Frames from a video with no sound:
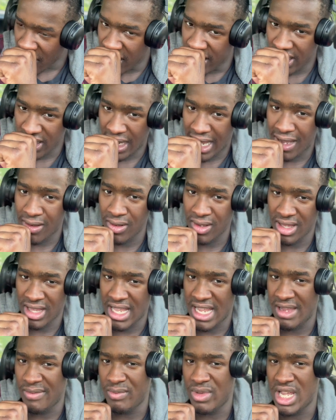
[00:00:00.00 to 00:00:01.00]
So I was
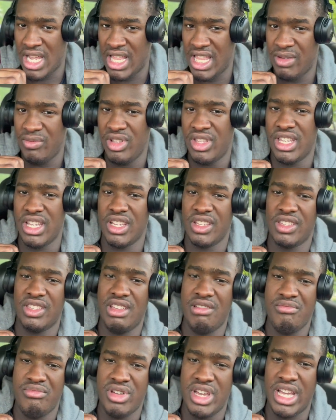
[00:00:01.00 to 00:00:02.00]
like, man, let me take a
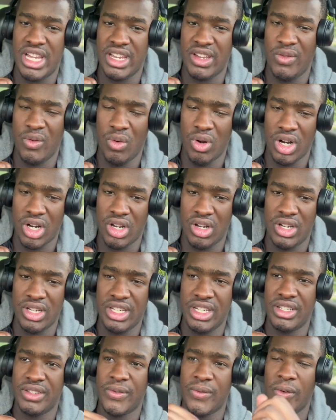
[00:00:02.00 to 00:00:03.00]
step back and work on
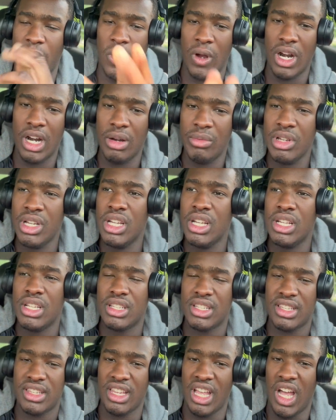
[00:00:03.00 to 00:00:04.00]
this form.
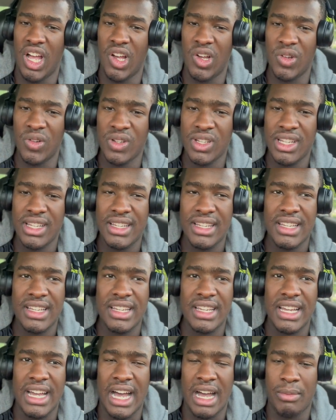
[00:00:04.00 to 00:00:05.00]
So
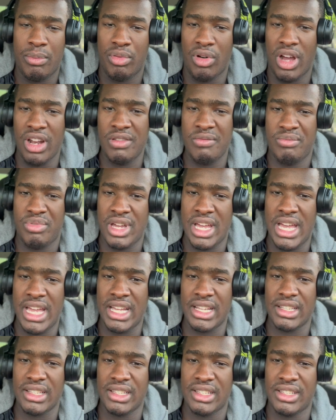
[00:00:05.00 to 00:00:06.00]
I brought it
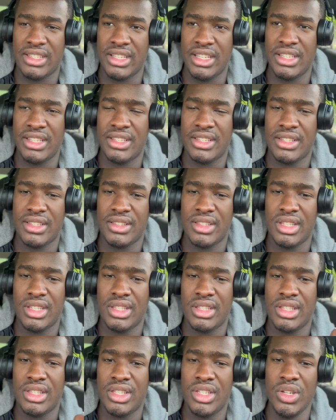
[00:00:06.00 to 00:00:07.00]
back since
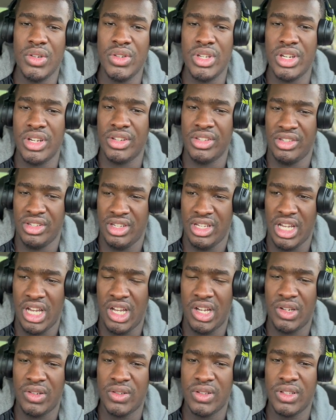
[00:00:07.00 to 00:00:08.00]
2 years
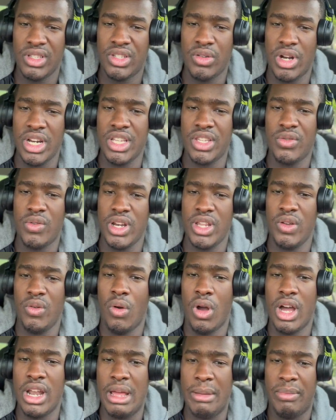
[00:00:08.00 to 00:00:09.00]
ago,
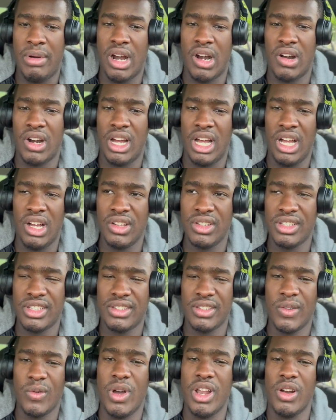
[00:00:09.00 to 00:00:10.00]
2021 at
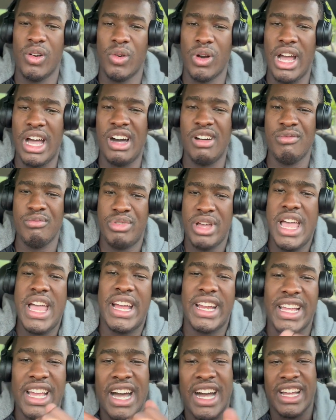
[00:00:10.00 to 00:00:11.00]
Powerhouse with a round
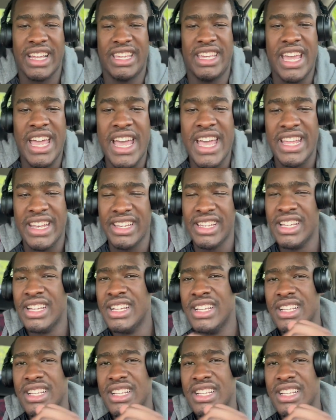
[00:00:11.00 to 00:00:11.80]
back again.